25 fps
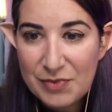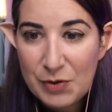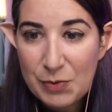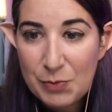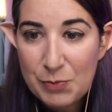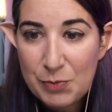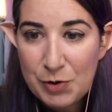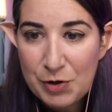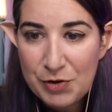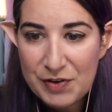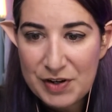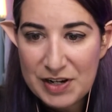
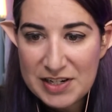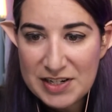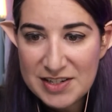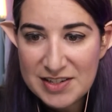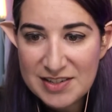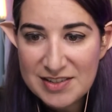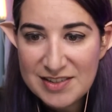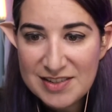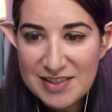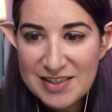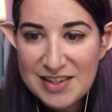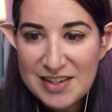Perfect.
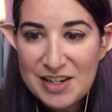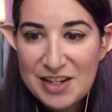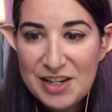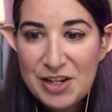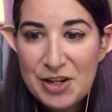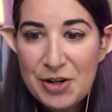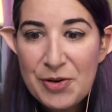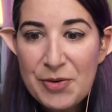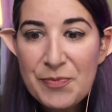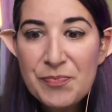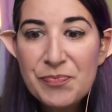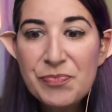
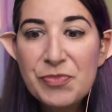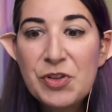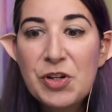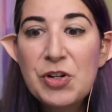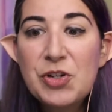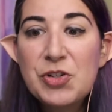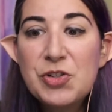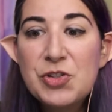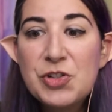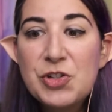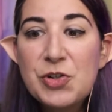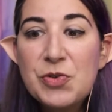
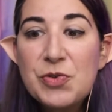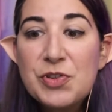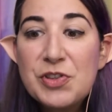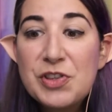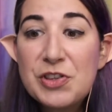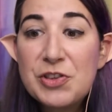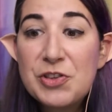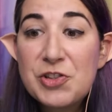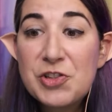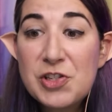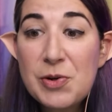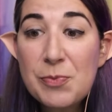So
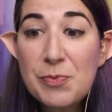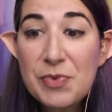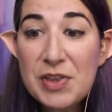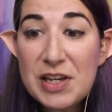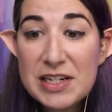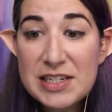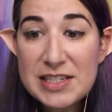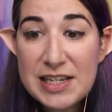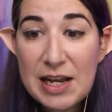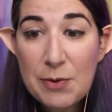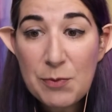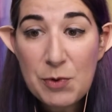some
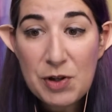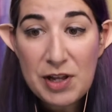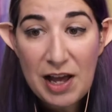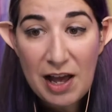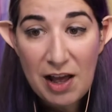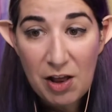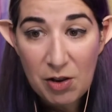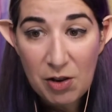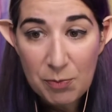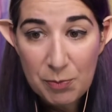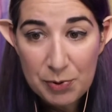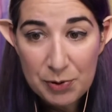things that will
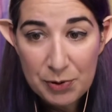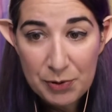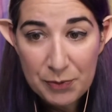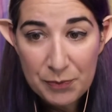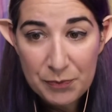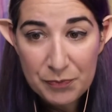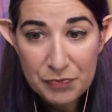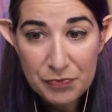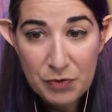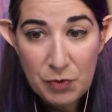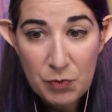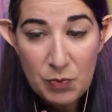help
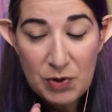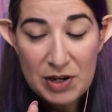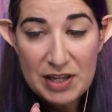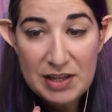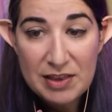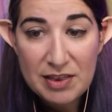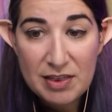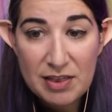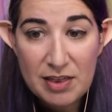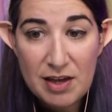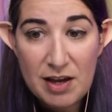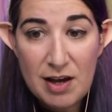with
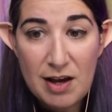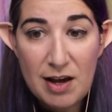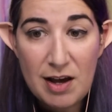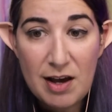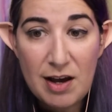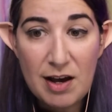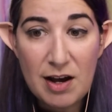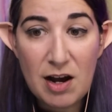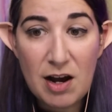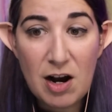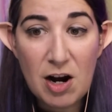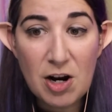
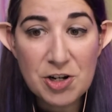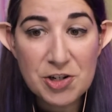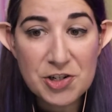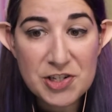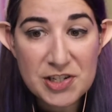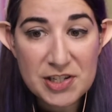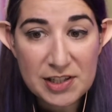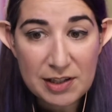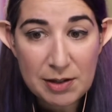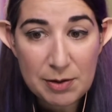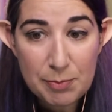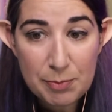our
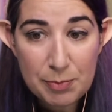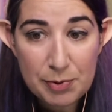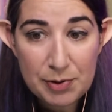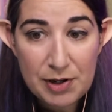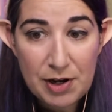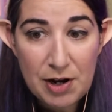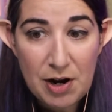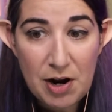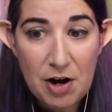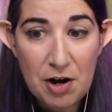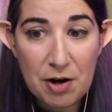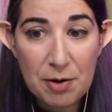sleep
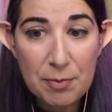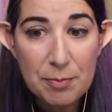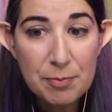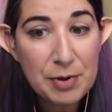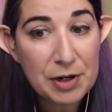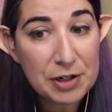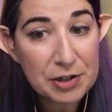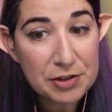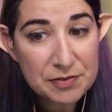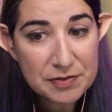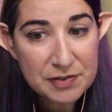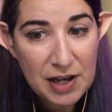are
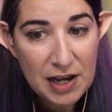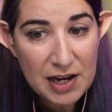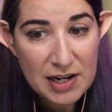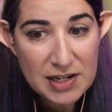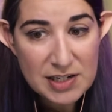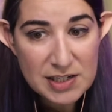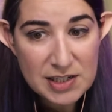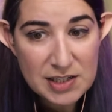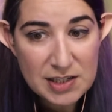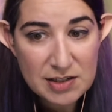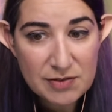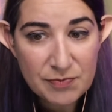
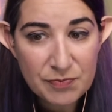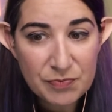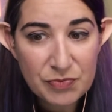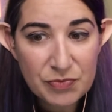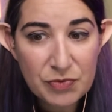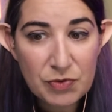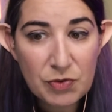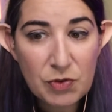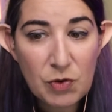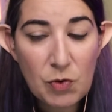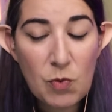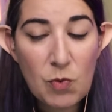butterflies
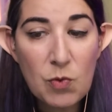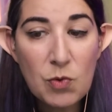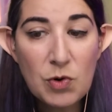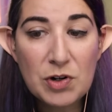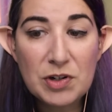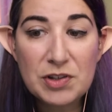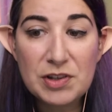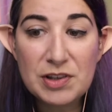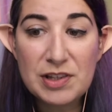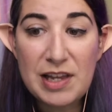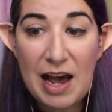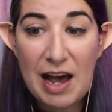or
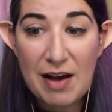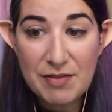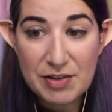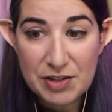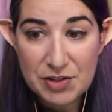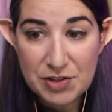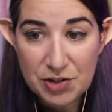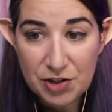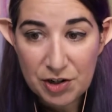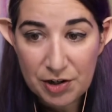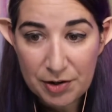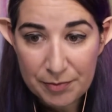
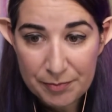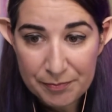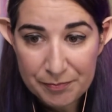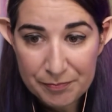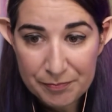lavender.